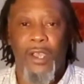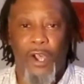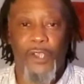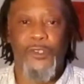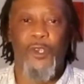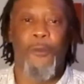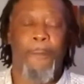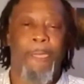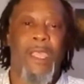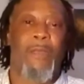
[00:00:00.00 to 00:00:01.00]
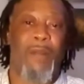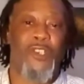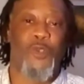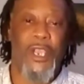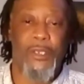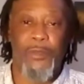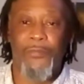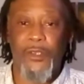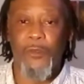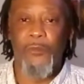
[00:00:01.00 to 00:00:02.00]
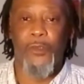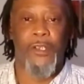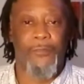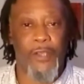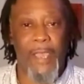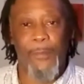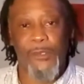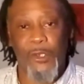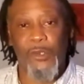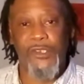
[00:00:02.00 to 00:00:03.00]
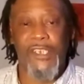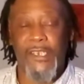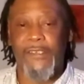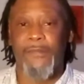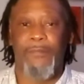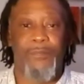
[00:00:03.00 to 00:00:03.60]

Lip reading: Also, my trailer review for episode 6